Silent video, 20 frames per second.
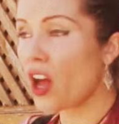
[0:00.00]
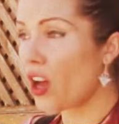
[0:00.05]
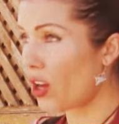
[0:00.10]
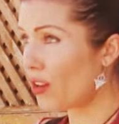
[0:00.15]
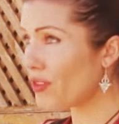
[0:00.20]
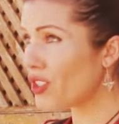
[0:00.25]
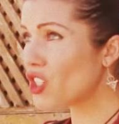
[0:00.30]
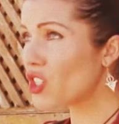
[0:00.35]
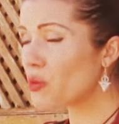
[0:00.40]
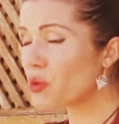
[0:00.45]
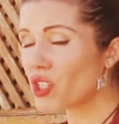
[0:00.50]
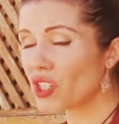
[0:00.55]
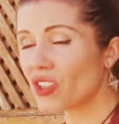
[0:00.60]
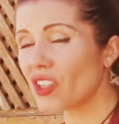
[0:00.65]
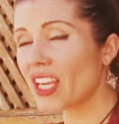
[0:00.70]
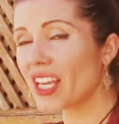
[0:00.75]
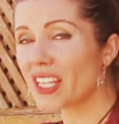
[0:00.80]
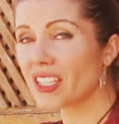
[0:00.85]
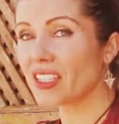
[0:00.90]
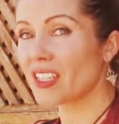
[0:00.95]
of Egyptian
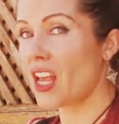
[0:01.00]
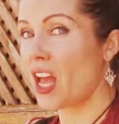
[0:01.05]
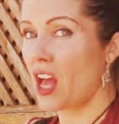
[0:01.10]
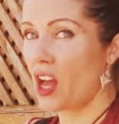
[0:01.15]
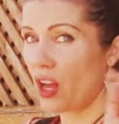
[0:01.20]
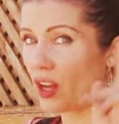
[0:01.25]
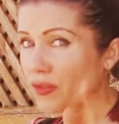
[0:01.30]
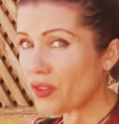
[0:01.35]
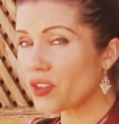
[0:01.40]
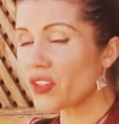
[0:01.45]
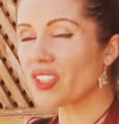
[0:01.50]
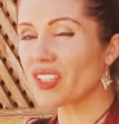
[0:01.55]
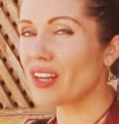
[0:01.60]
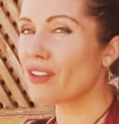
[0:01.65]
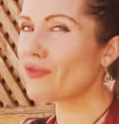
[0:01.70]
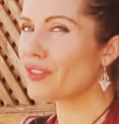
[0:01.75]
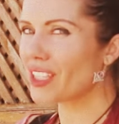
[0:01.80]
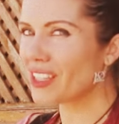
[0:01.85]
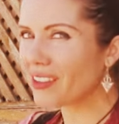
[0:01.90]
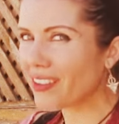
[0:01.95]
dance, of
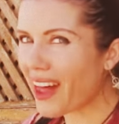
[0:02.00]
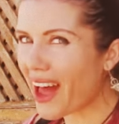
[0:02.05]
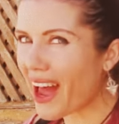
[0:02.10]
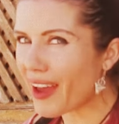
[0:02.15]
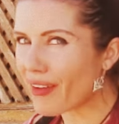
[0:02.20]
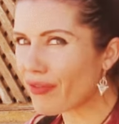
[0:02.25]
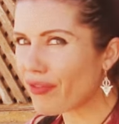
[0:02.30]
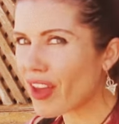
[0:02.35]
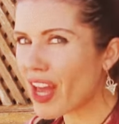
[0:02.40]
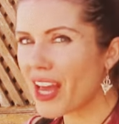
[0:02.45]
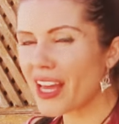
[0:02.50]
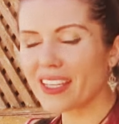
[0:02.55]
yourself and life.